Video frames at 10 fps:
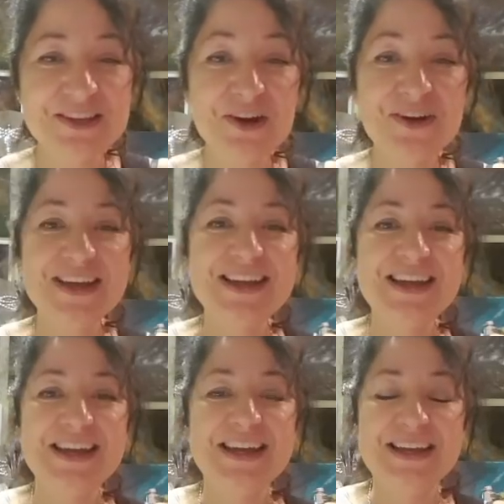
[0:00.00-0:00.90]
Sorry.
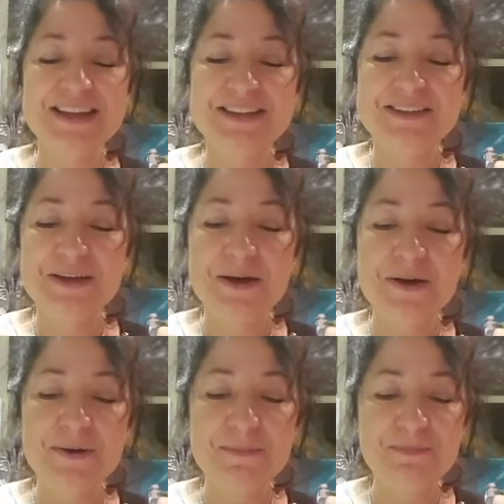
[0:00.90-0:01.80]

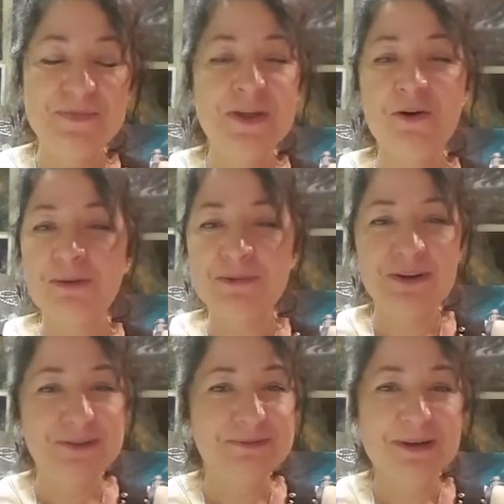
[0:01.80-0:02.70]
So no, I'm
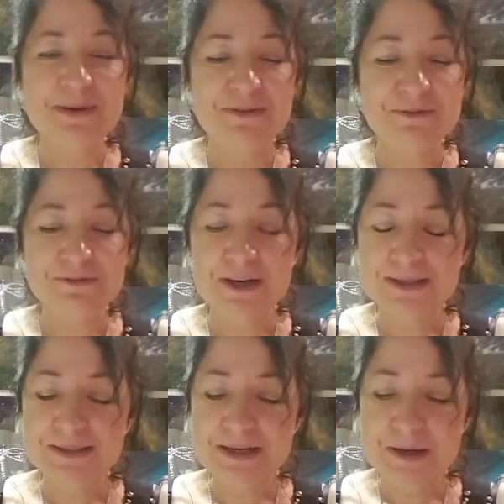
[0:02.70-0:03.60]
not. I'm having
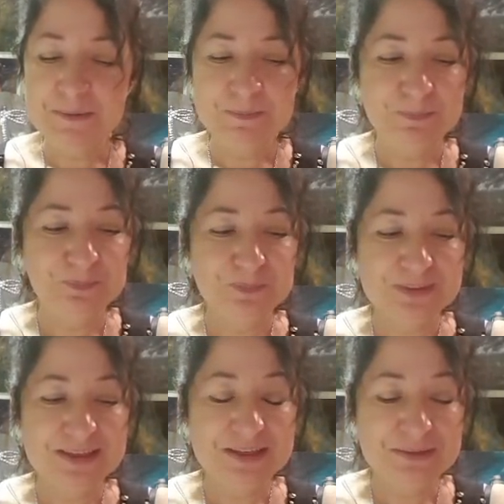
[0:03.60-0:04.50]
fun.
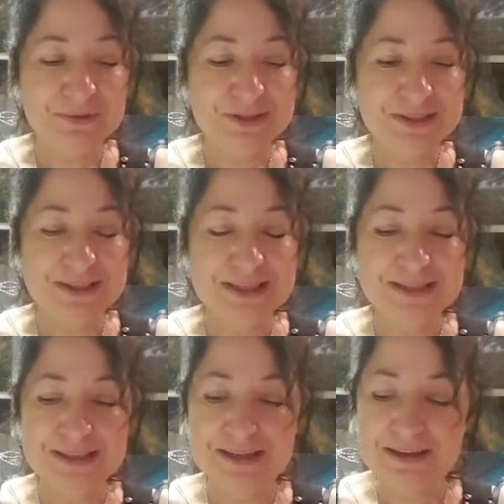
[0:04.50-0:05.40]
It wasn't
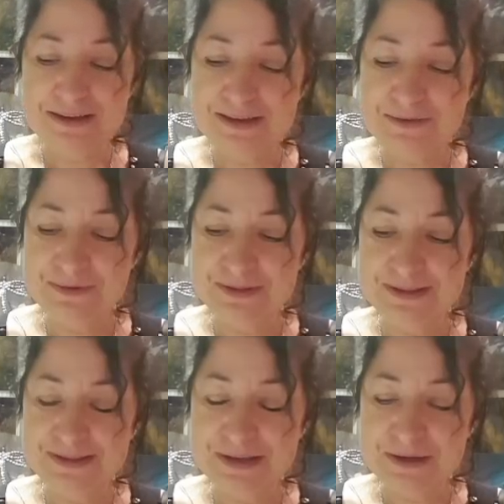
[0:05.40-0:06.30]
easy, and it
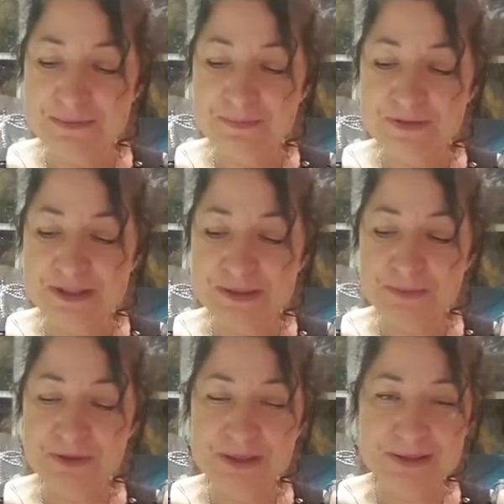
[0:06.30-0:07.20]
was
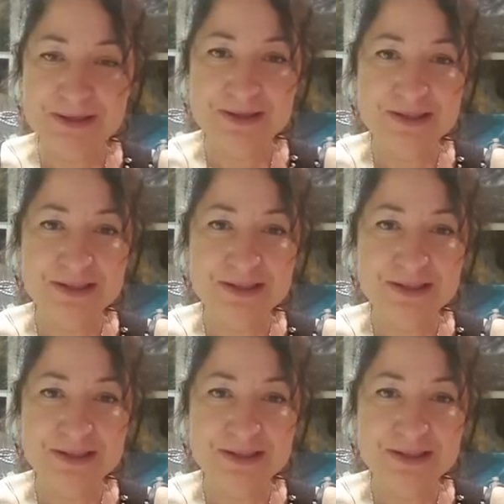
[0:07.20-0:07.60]
just something that